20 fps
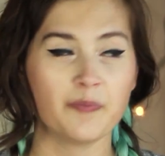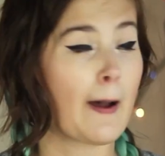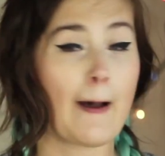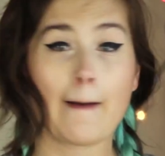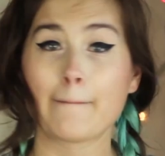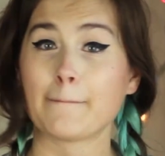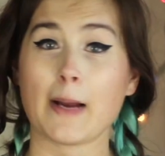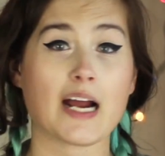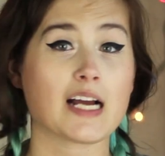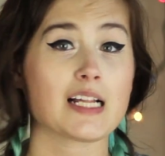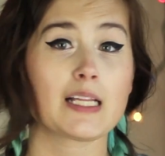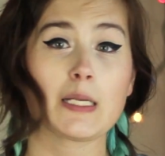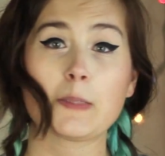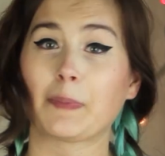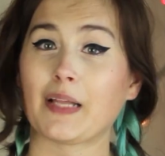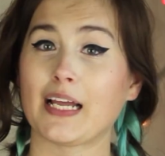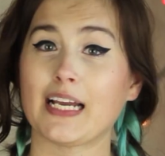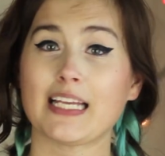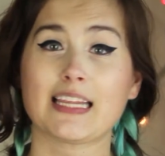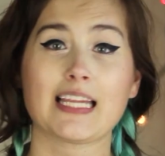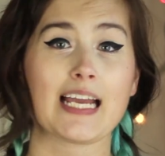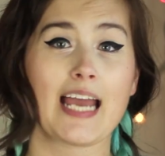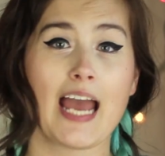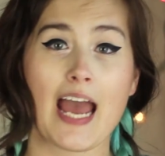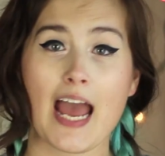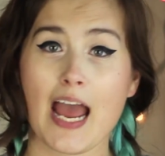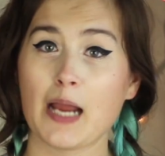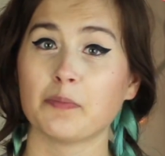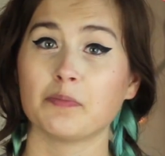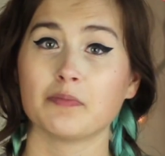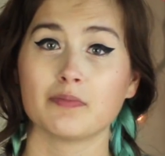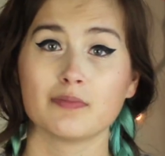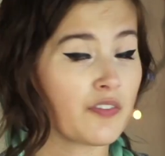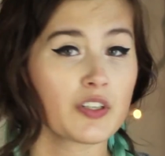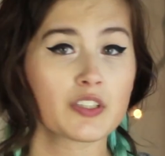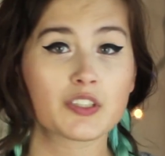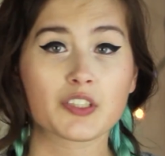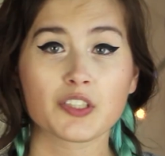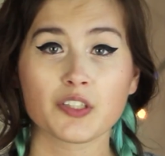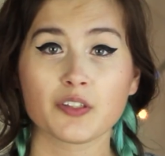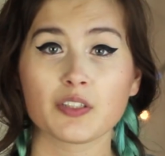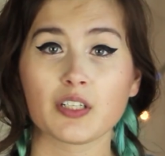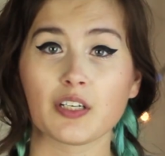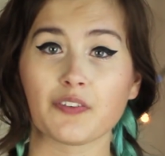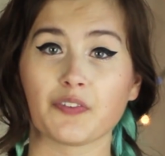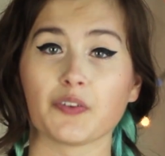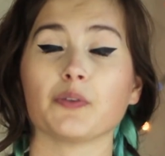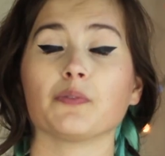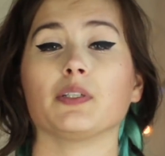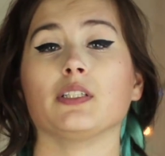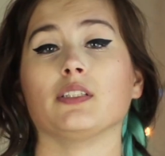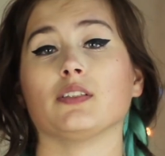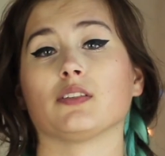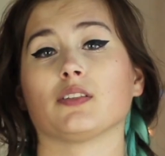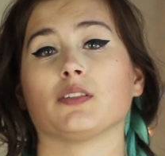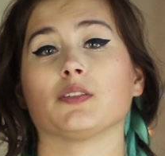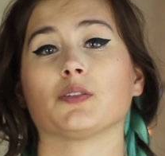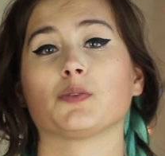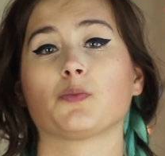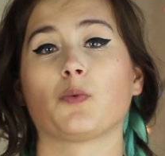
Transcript: I barely played the game for two different reasons.